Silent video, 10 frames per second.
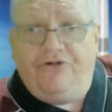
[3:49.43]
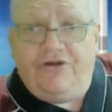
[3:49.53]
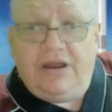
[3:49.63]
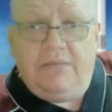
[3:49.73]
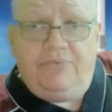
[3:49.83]

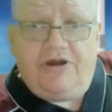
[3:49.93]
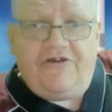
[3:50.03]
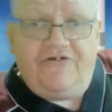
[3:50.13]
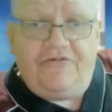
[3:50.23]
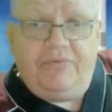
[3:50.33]
wasn't
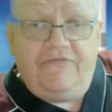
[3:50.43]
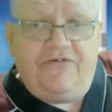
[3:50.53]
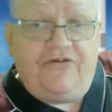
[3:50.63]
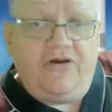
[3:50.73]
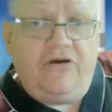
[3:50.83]
impressed with
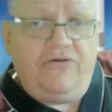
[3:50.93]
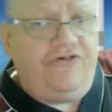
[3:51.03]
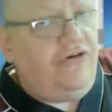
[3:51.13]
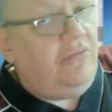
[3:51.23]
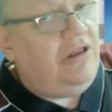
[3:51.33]
some
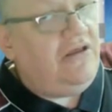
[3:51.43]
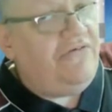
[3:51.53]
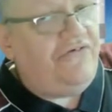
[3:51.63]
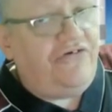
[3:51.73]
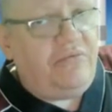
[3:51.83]

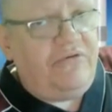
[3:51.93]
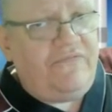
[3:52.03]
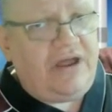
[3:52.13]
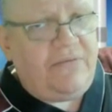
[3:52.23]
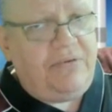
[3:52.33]

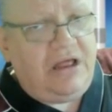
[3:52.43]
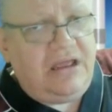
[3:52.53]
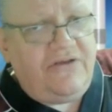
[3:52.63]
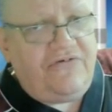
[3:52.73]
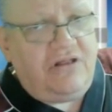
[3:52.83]
of our
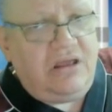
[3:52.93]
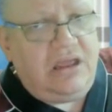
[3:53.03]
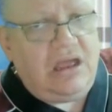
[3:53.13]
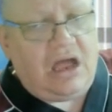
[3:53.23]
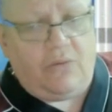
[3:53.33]
players, Lee.
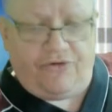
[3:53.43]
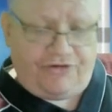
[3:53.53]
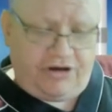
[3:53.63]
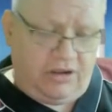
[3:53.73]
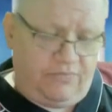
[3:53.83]
I
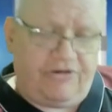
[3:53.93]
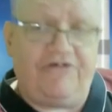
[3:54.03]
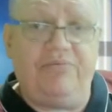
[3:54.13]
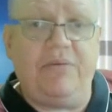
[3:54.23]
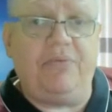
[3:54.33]
wasn't
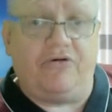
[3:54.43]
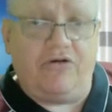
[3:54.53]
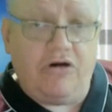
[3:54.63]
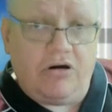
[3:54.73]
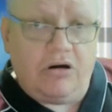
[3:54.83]
impressed with
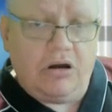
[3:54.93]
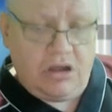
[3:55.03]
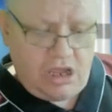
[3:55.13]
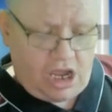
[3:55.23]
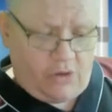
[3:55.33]
Perot.
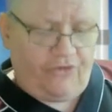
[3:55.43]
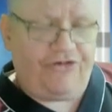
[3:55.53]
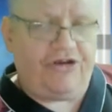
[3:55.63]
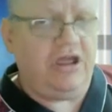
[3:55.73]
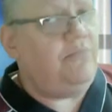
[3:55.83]
I
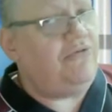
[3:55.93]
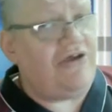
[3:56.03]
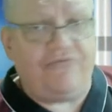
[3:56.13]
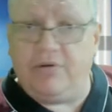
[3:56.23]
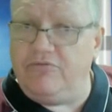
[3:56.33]
wasn't
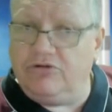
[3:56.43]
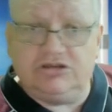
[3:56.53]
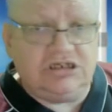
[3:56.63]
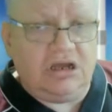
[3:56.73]
impressed with